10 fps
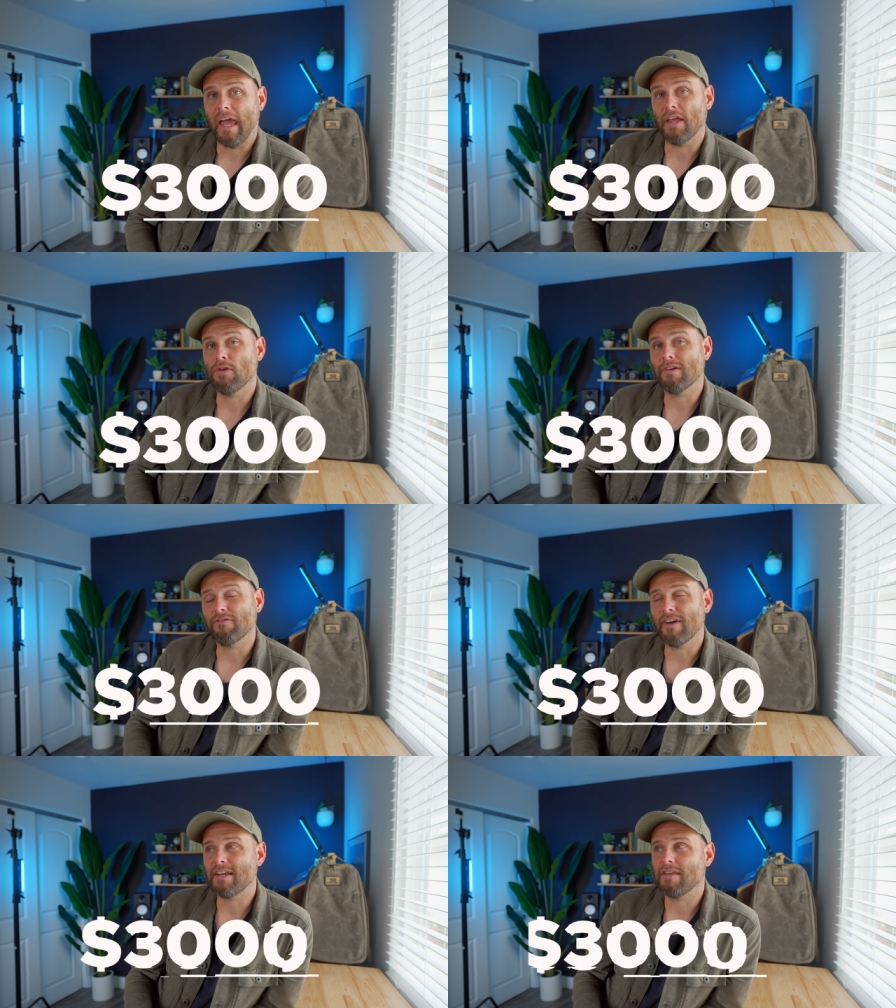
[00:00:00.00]
And you can
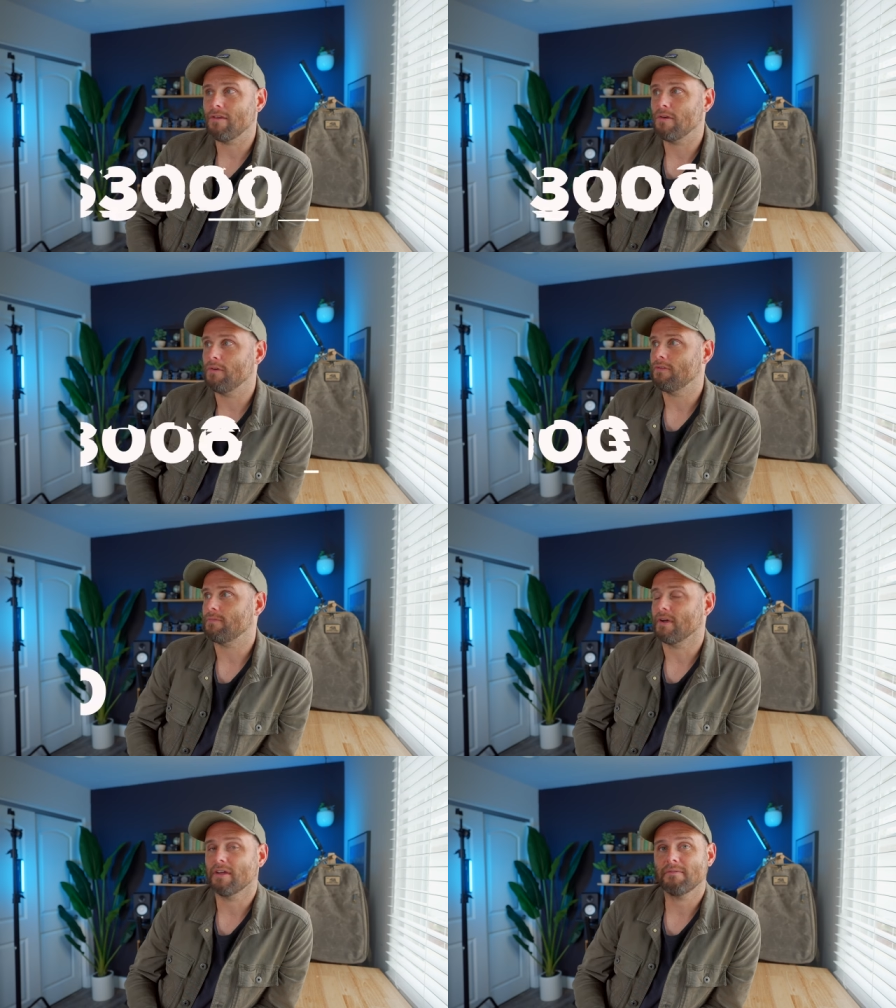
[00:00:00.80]
find it used,
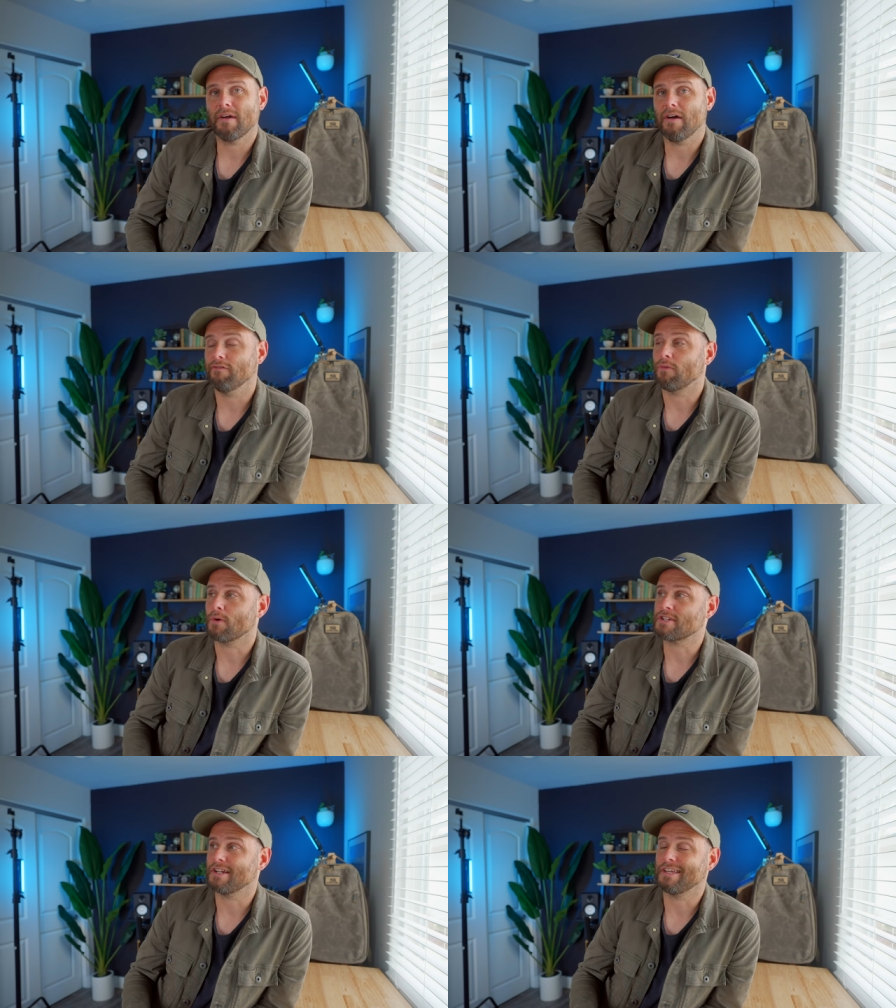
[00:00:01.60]
but
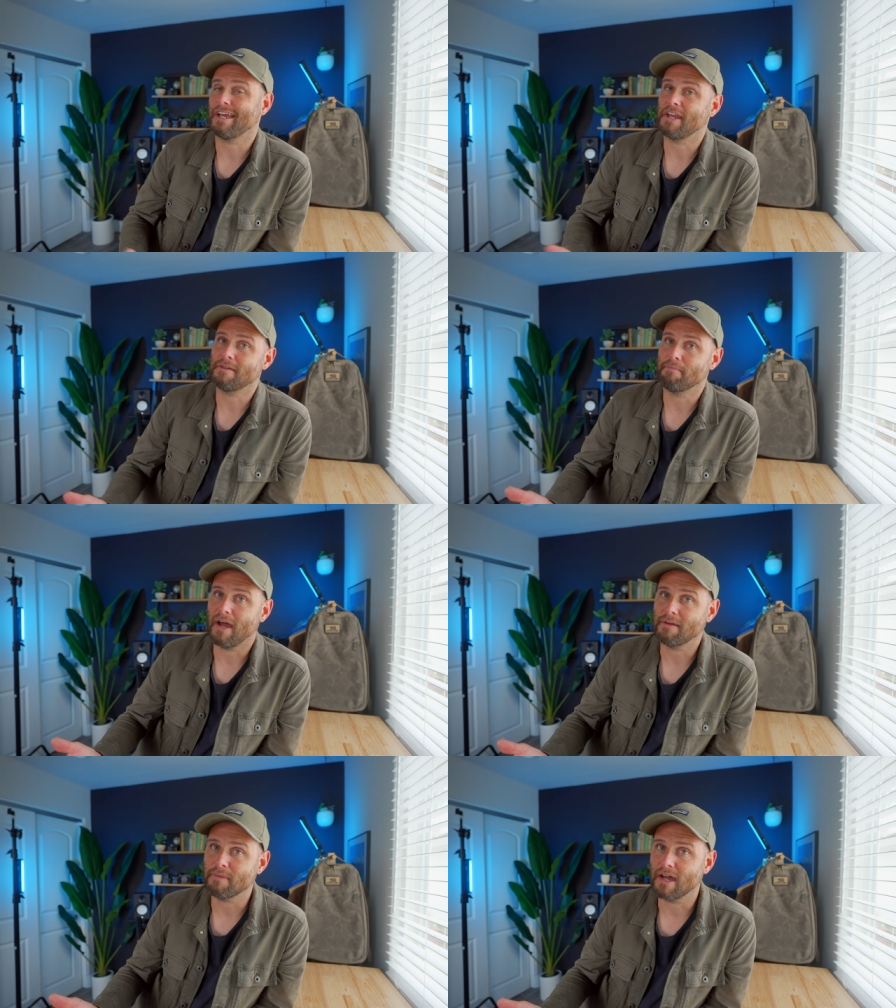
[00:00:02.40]
unfortunately I didn't
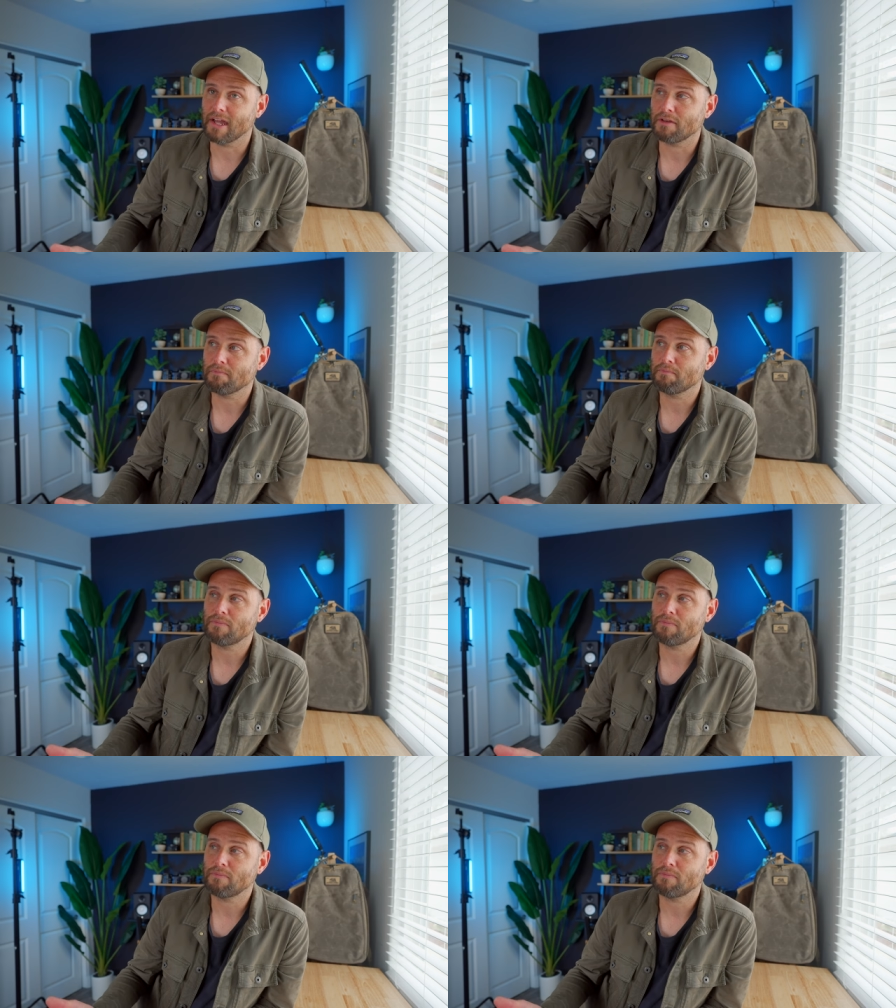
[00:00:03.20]
buy mine